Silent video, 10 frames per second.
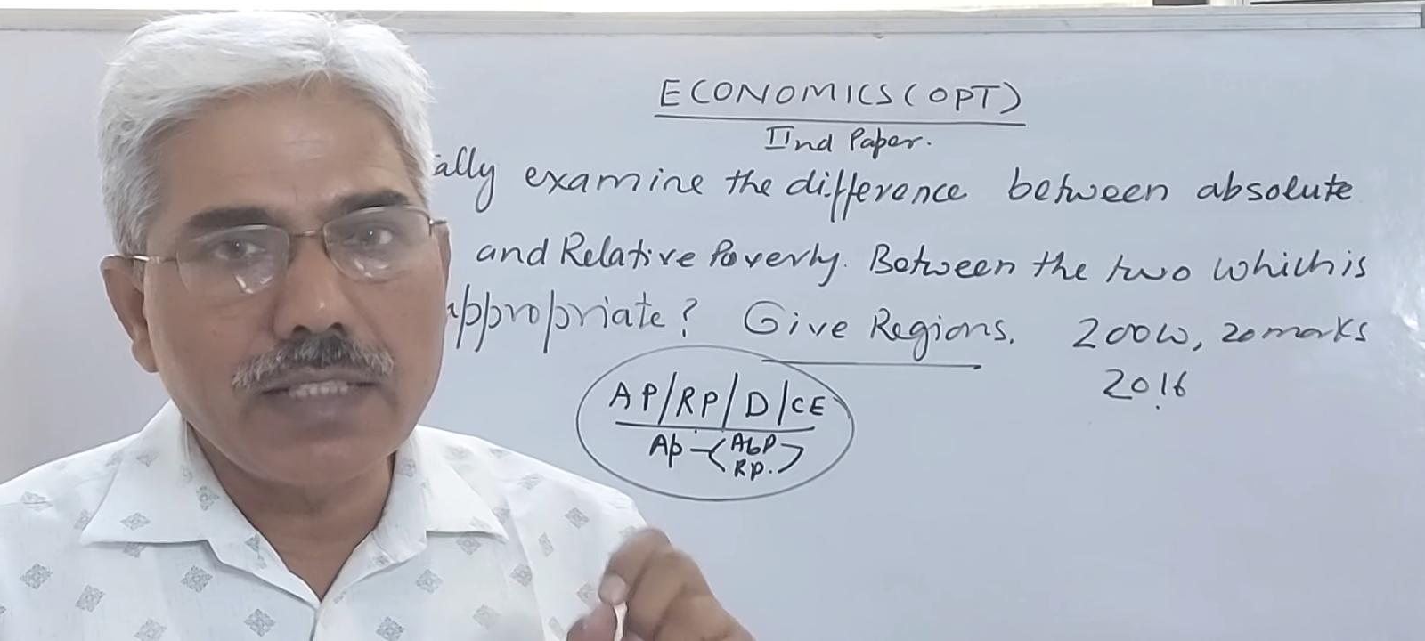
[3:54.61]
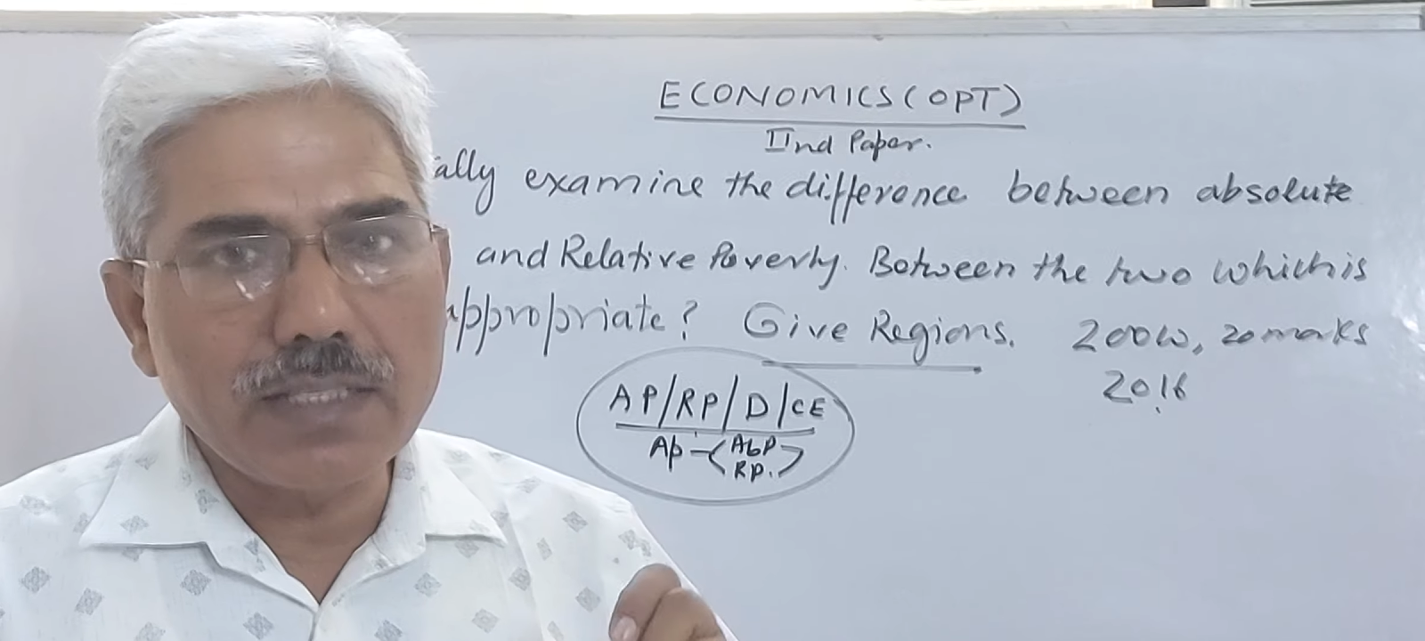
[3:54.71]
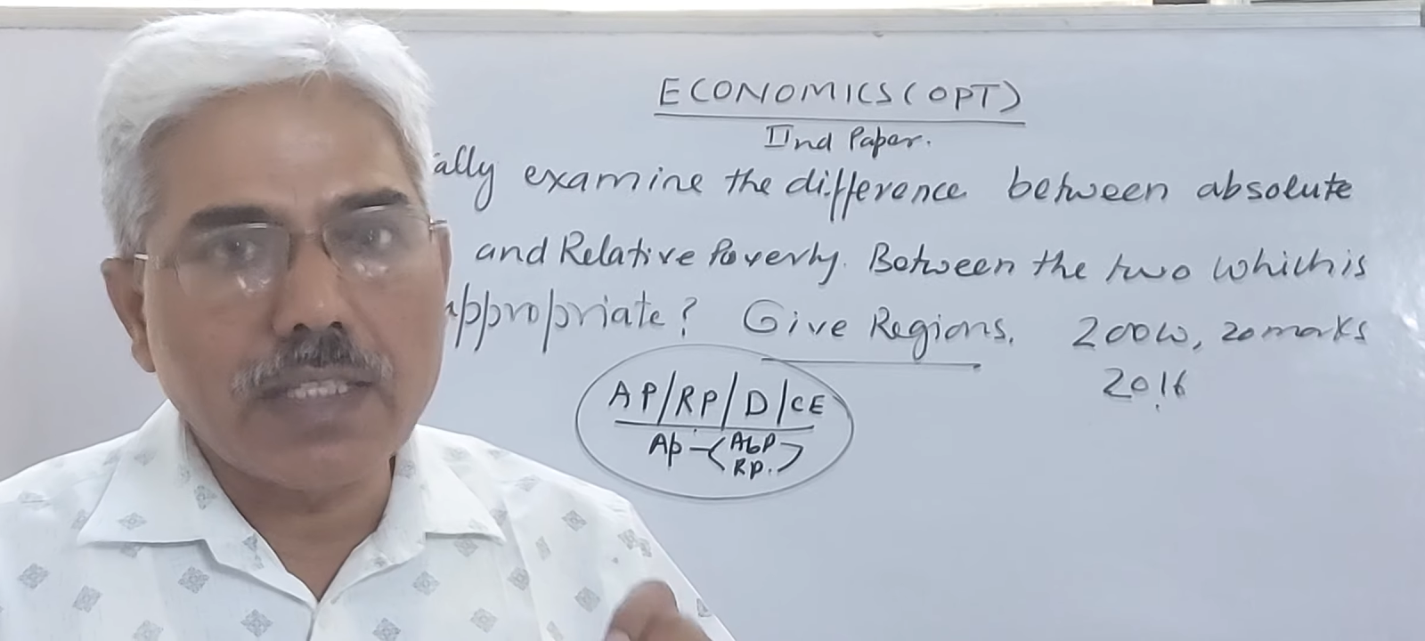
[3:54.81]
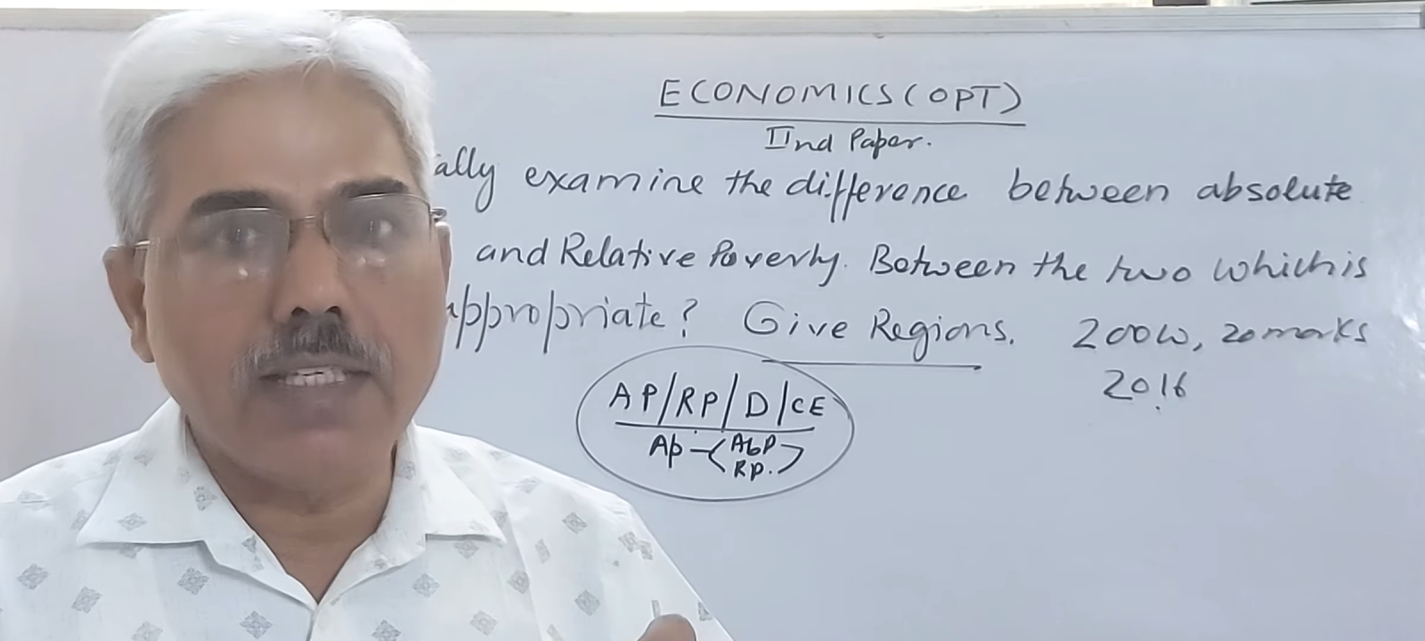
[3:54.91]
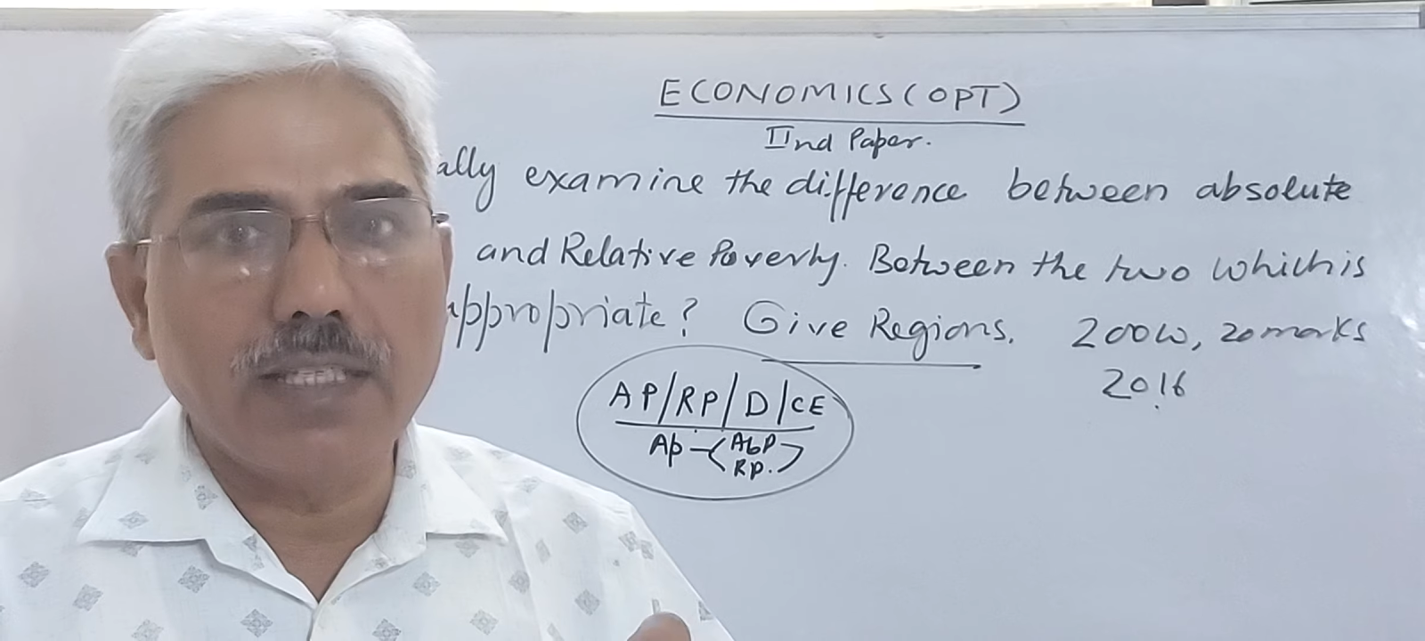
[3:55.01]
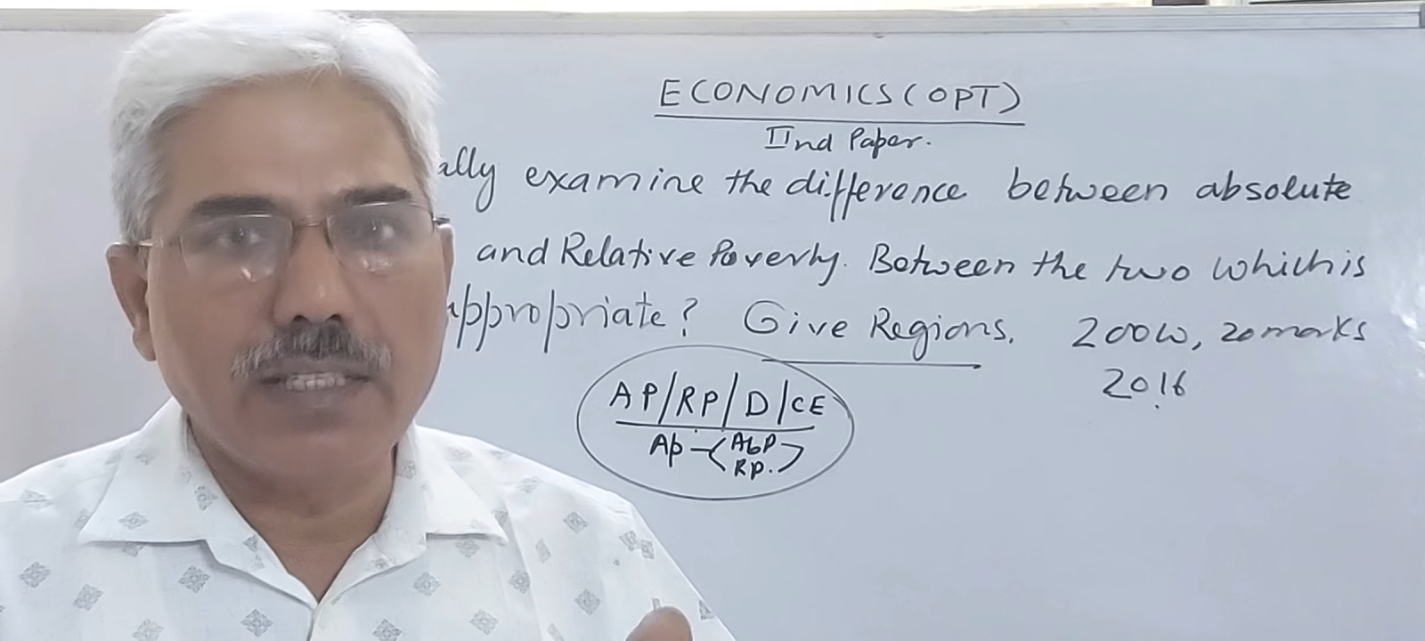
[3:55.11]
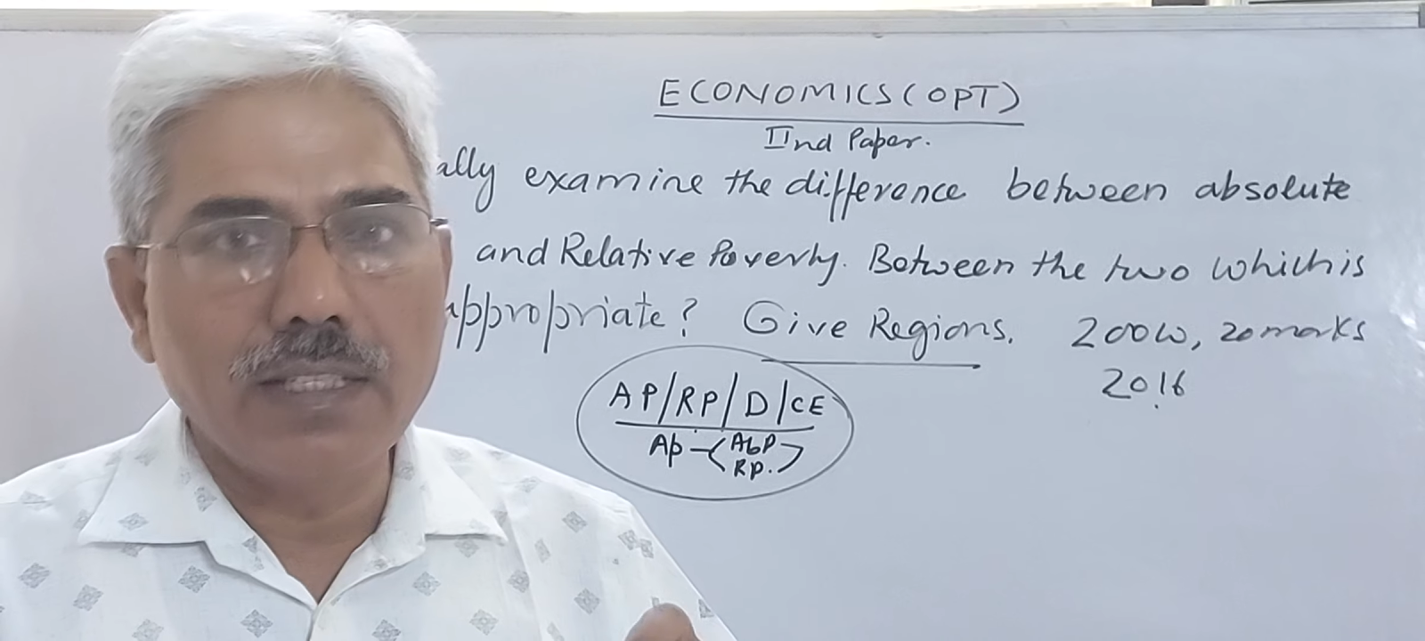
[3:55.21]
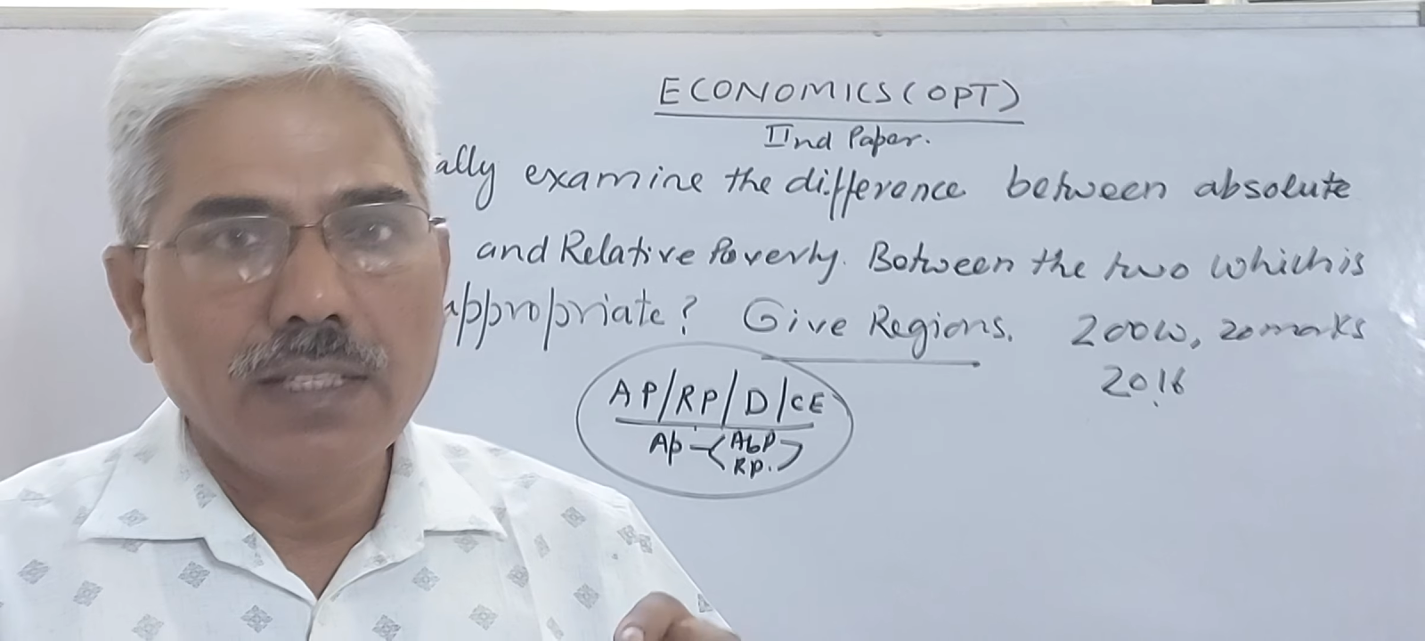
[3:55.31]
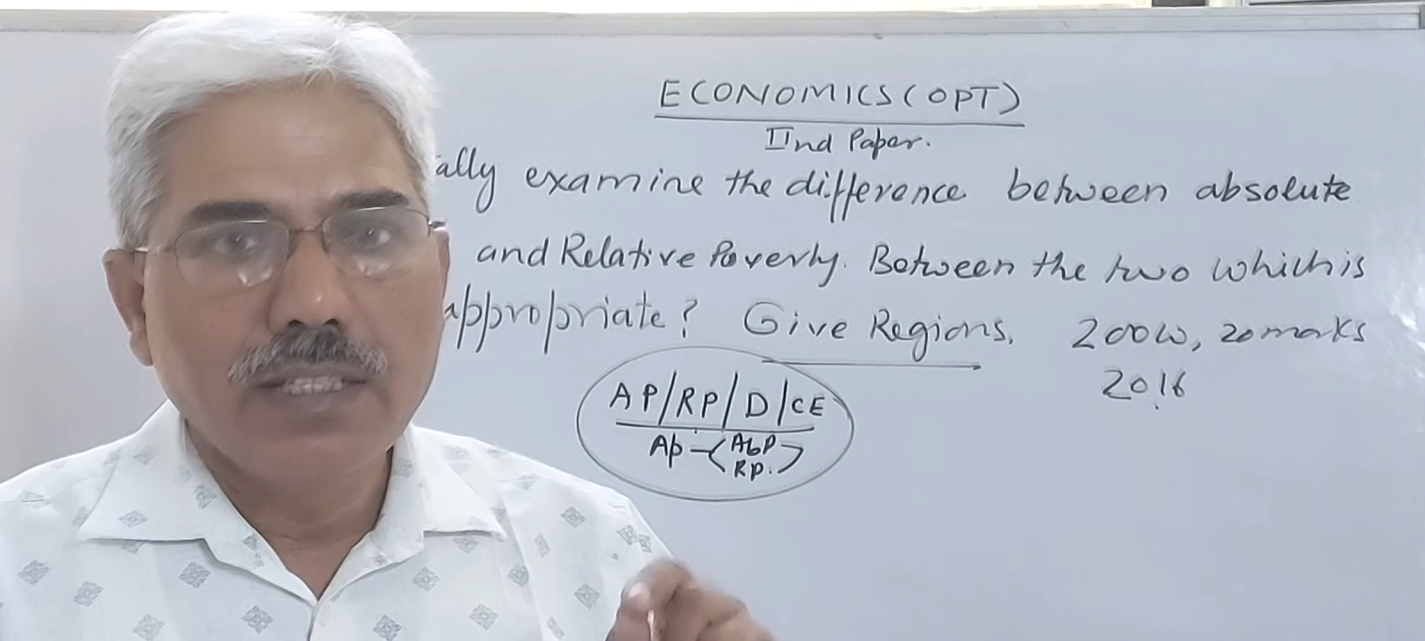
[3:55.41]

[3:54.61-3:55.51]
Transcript: say